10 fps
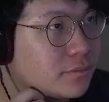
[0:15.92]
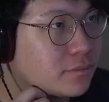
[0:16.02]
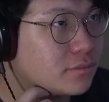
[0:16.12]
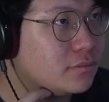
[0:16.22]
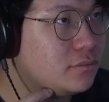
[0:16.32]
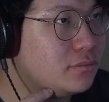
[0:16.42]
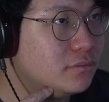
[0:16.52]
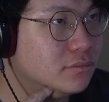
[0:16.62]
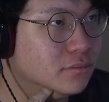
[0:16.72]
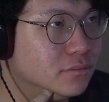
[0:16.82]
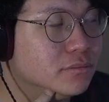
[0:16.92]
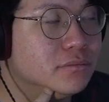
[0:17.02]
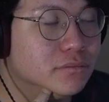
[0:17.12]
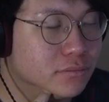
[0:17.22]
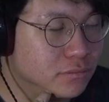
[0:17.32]

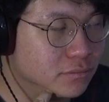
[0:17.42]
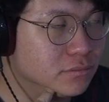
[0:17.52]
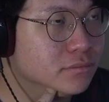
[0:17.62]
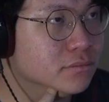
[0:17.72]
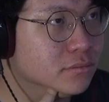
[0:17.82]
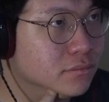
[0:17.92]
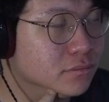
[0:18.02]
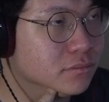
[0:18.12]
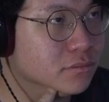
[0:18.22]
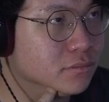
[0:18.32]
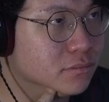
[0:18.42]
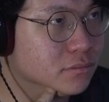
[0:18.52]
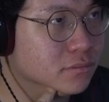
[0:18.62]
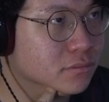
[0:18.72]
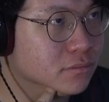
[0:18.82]

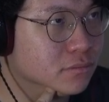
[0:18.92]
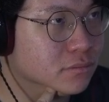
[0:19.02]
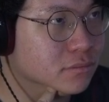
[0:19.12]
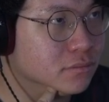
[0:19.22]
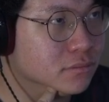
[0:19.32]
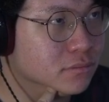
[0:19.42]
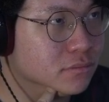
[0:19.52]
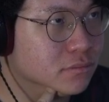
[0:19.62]
(silent)